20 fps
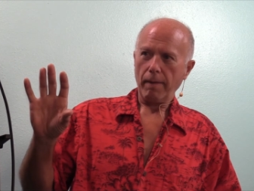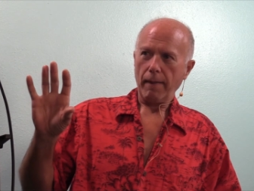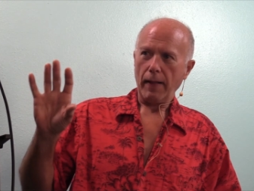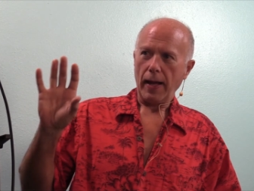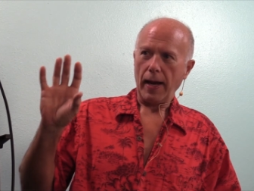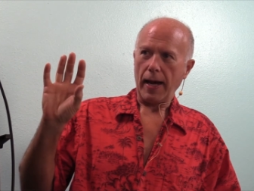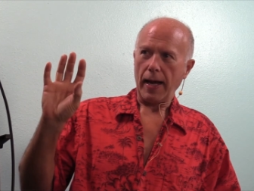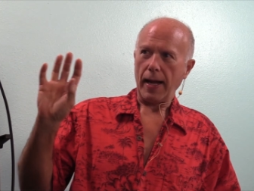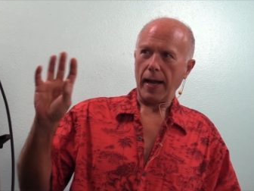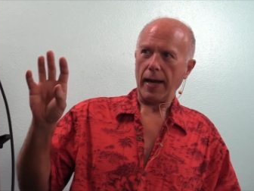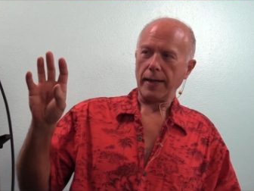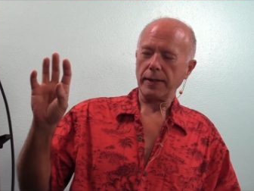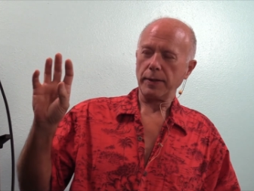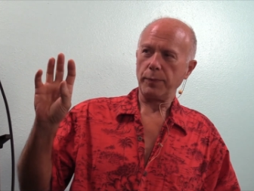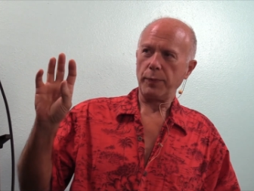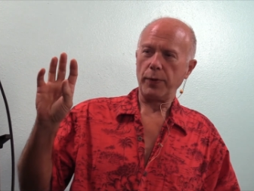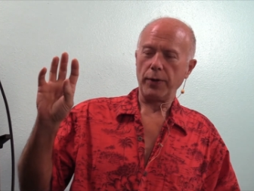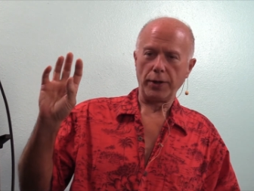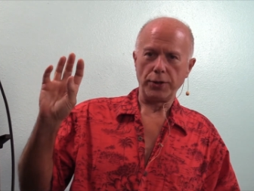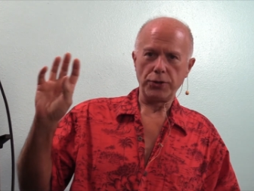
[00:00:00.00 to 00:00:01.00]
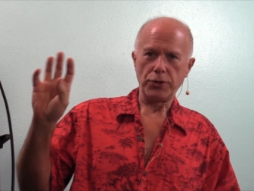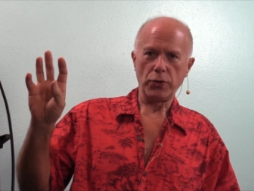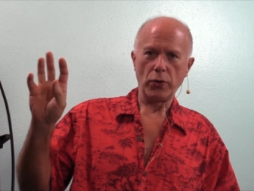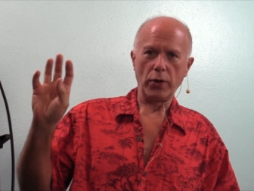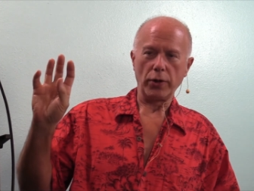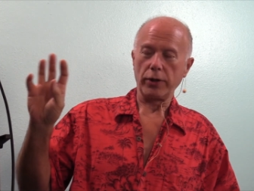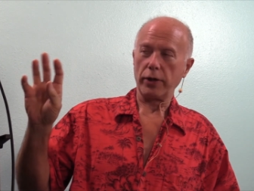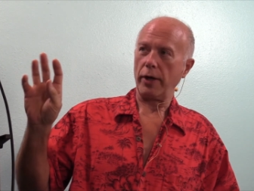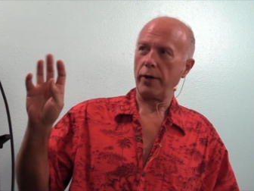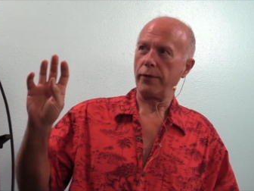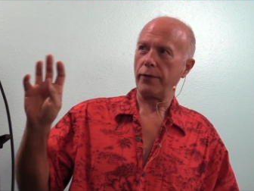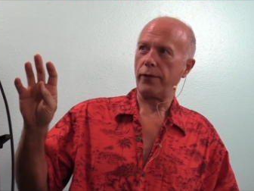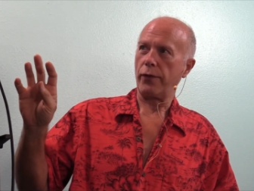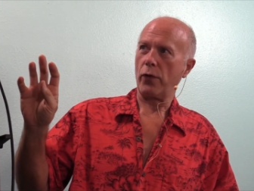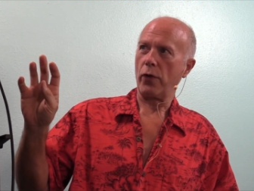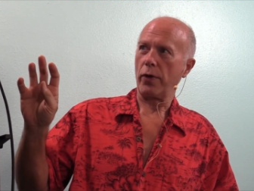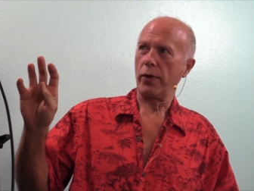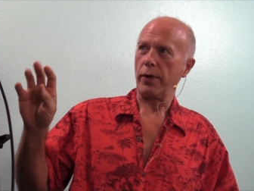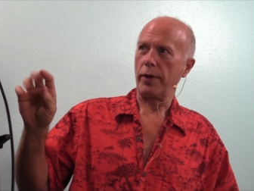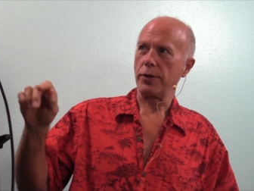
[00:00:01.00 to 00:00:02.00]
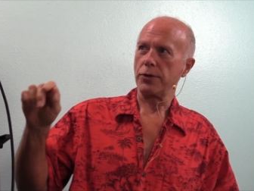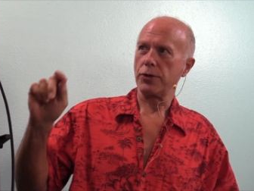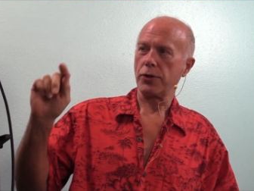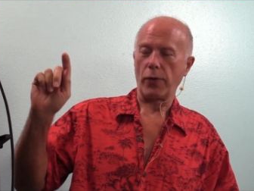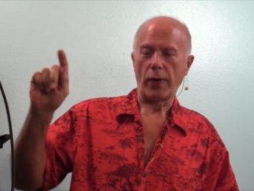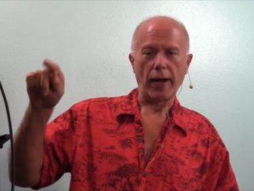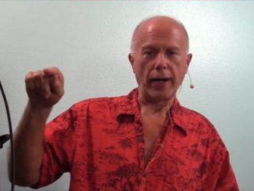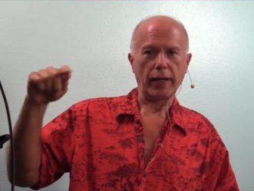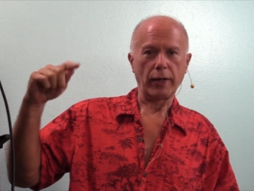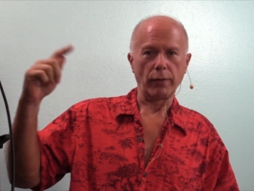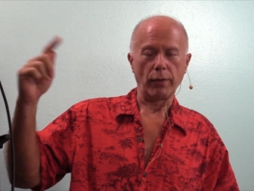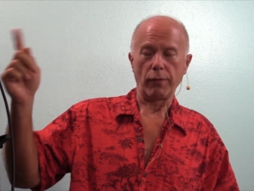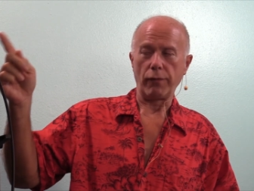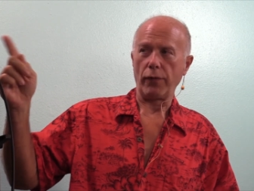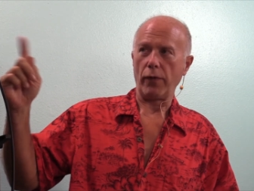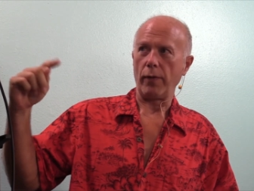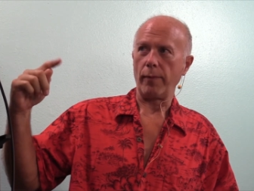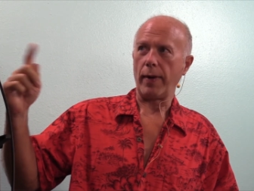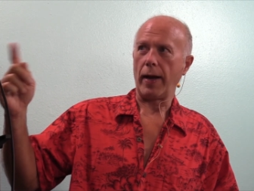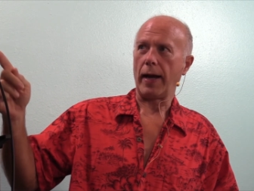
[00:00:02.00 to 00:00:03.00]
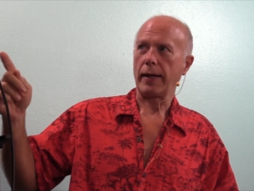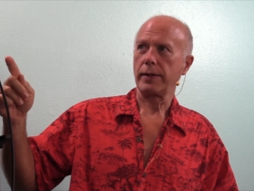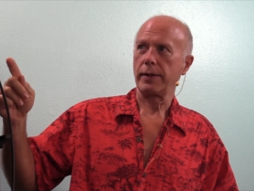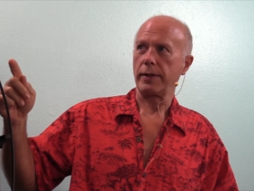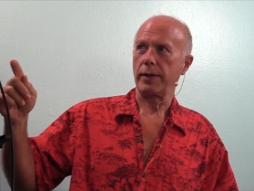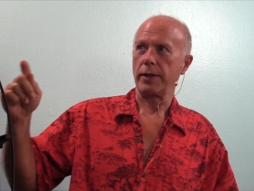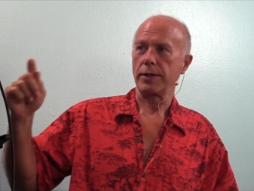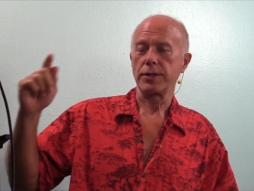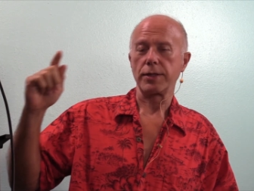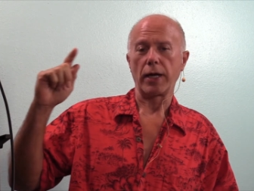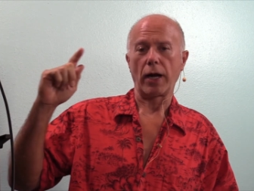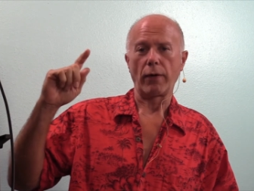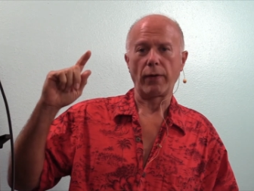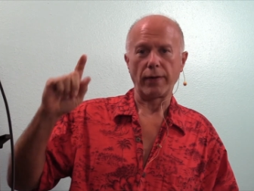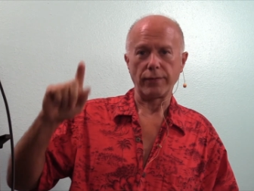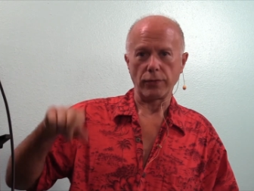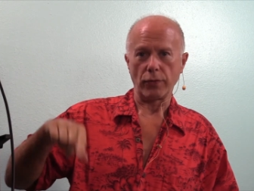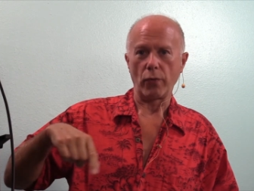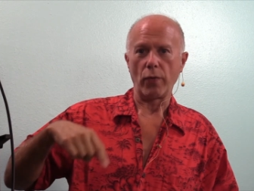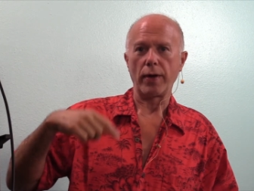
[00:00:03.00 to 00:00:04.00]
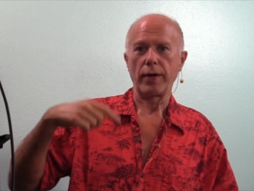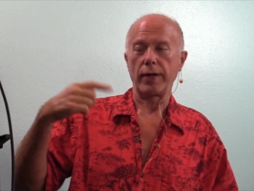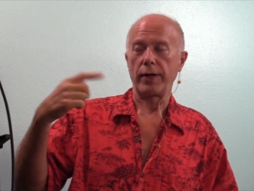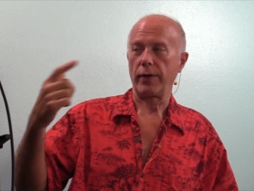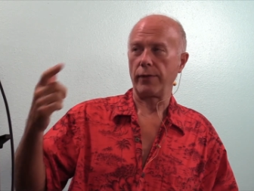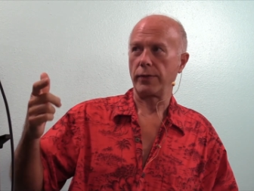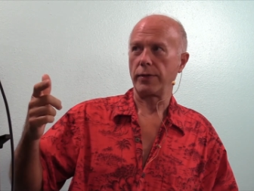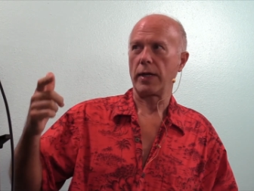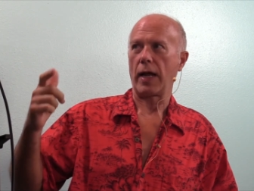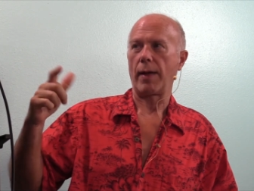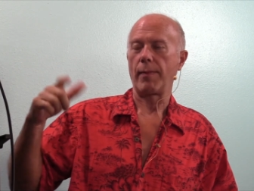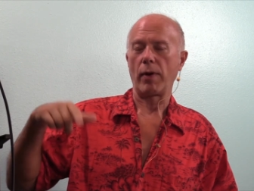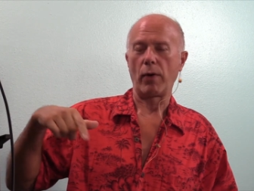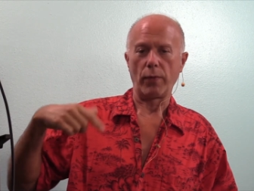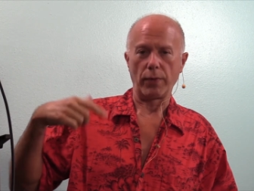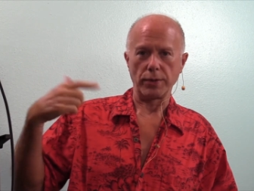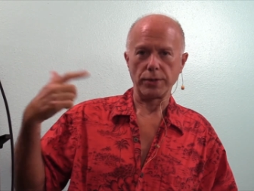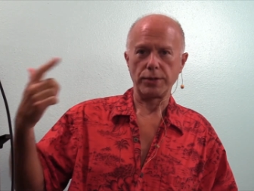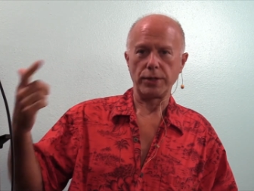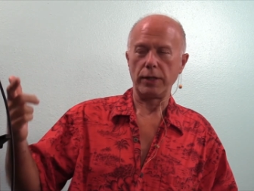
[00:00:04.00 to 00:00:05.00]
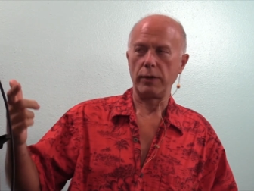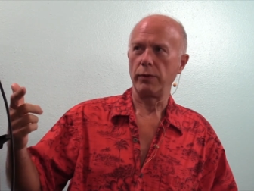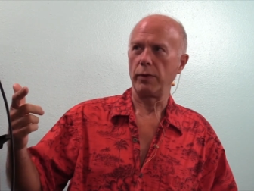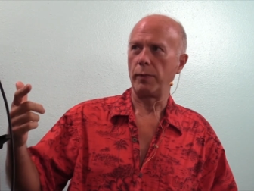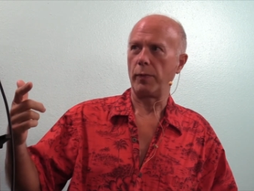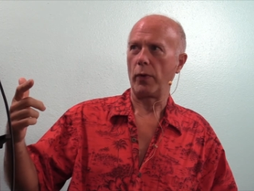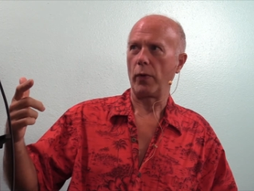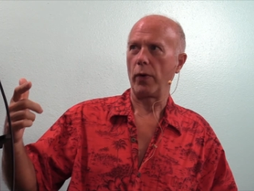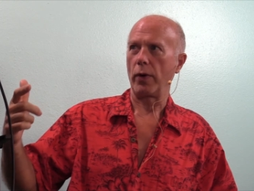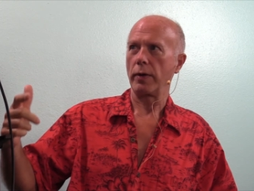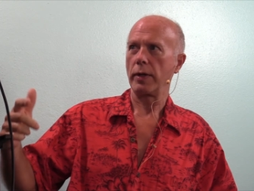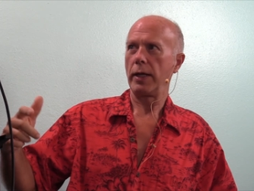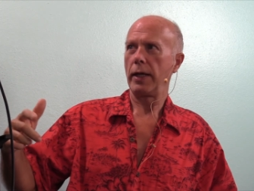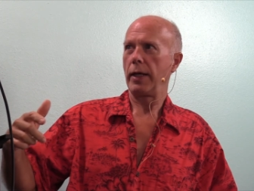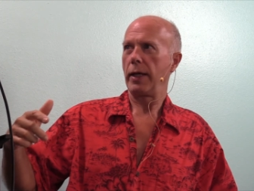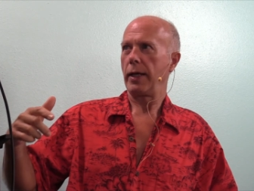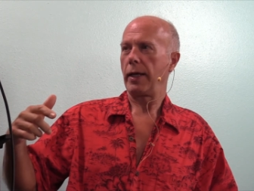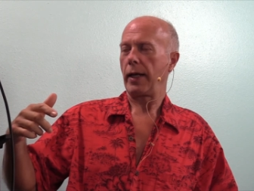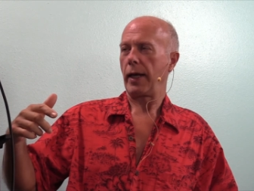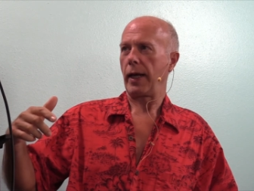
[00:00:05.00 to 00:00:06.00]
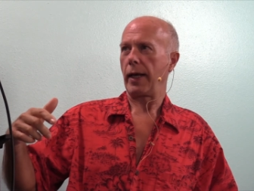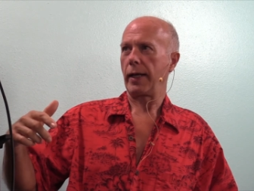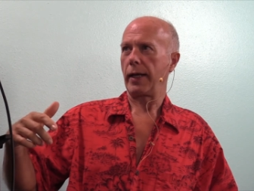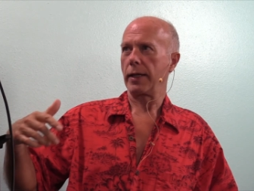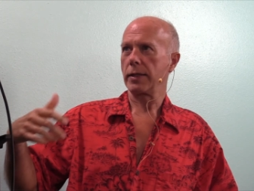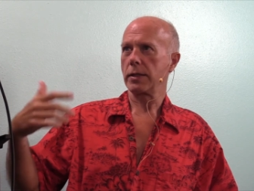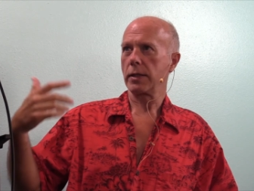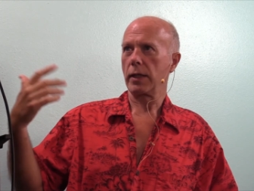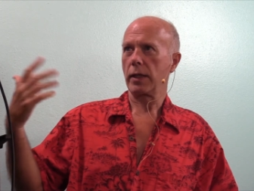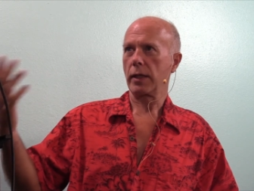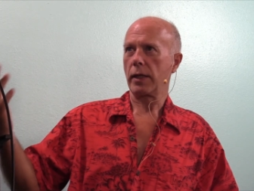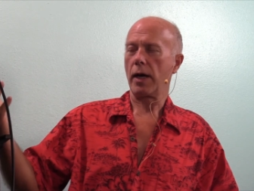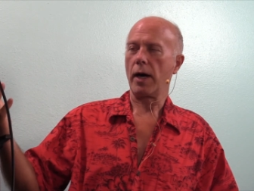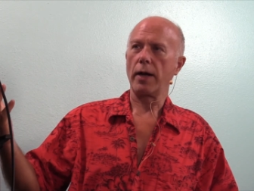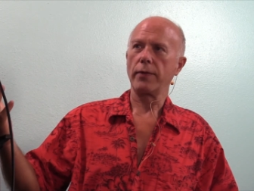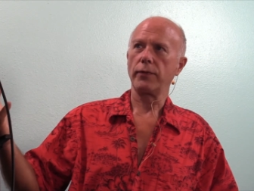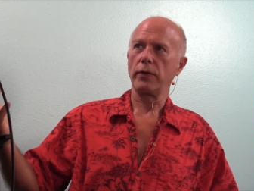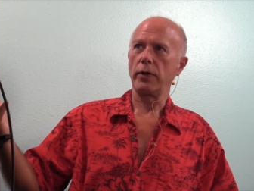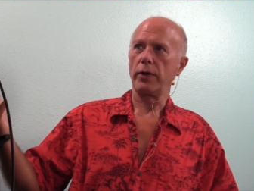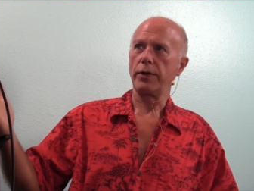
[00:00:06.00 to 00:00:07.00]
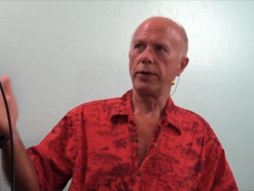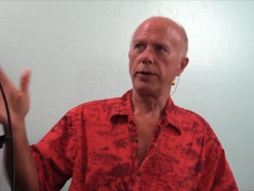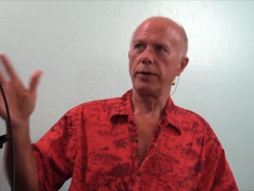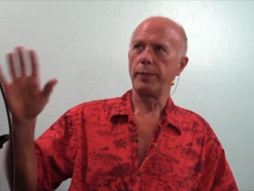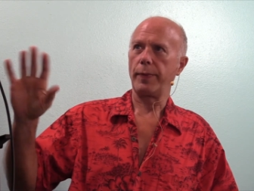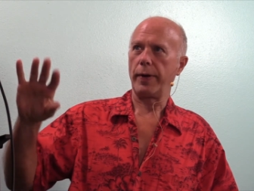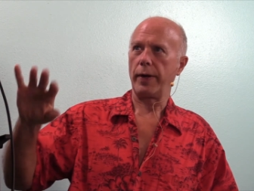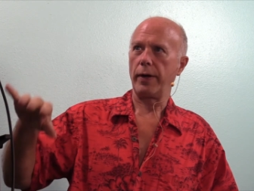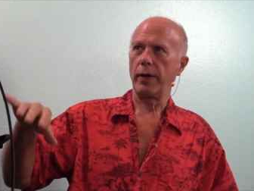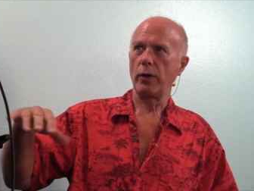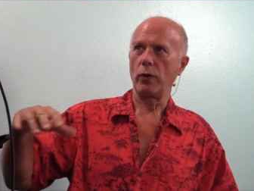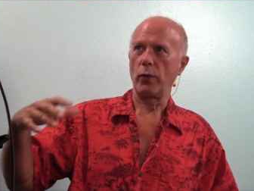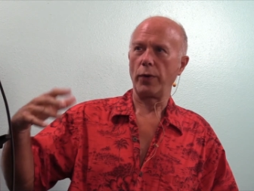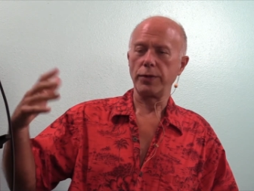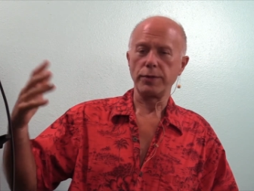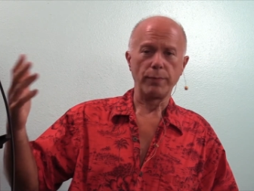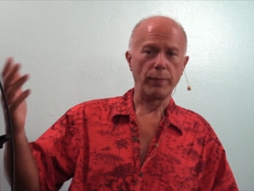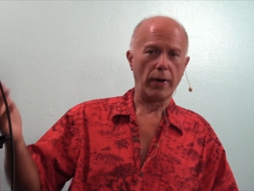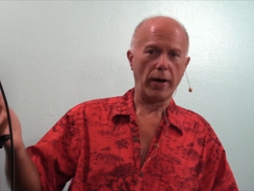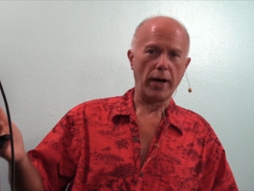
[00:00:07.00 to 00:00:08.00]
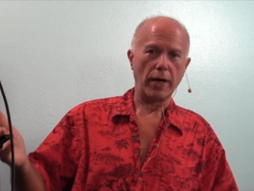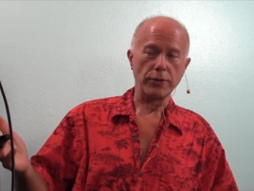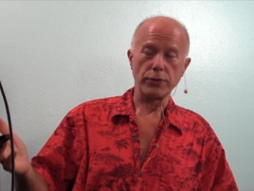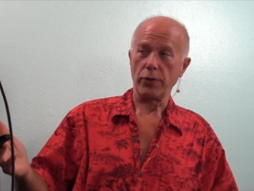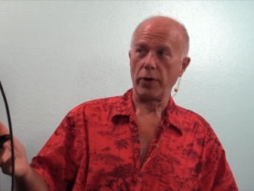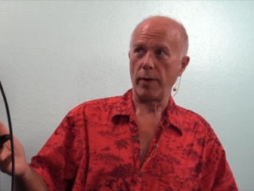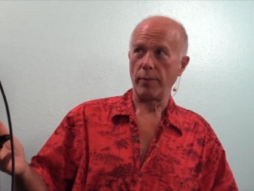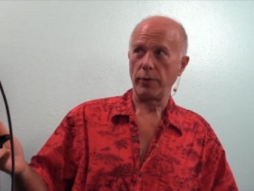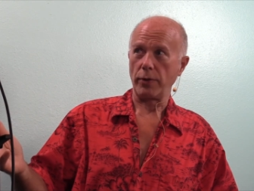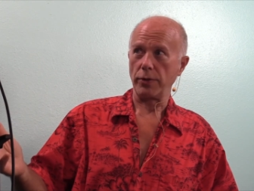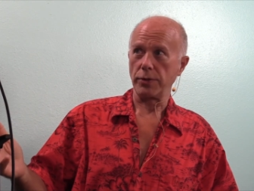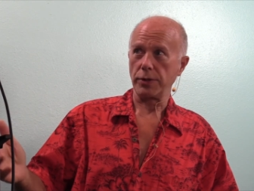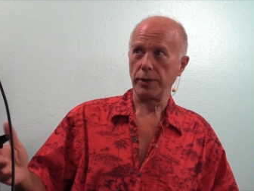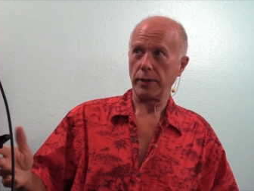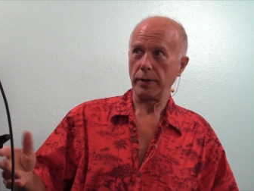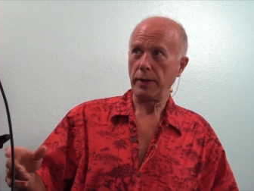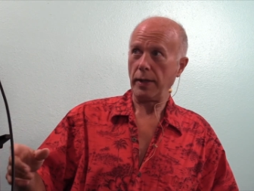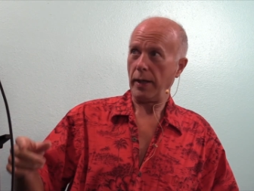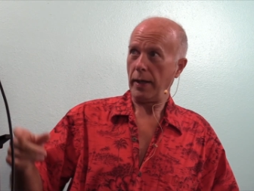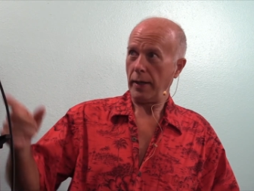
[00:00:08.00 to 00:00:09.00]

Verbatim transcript: I like to put a shortcut for this so I can refer back to this and I don't have to run it every time I want to see the report. It gets a little convoluted depending on which browser I'm using.